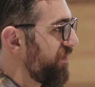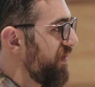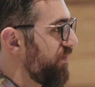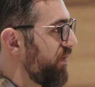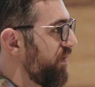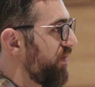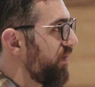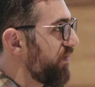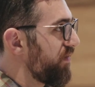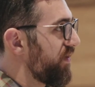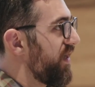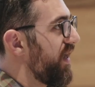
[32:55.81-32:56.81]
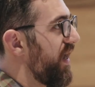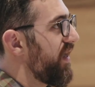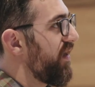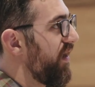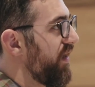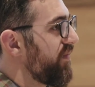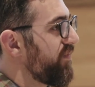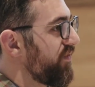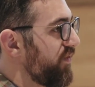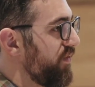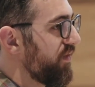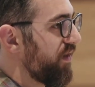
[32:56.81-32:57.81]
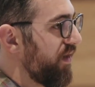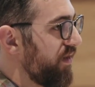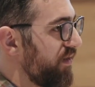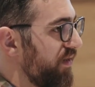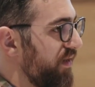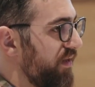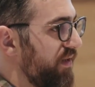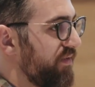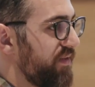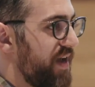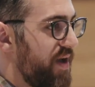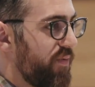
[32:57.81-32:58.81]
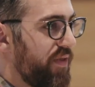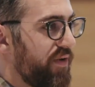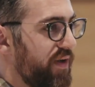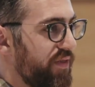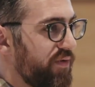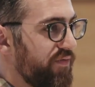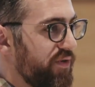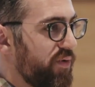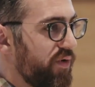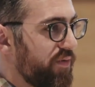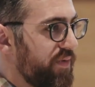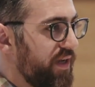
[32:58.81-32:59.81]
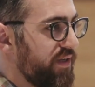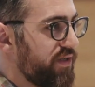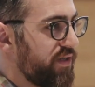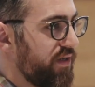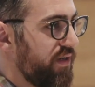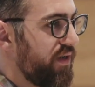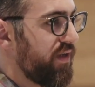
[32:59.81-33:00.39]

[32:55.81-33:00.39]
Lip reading: that people try to add items to their cart is not when they're on the review order page.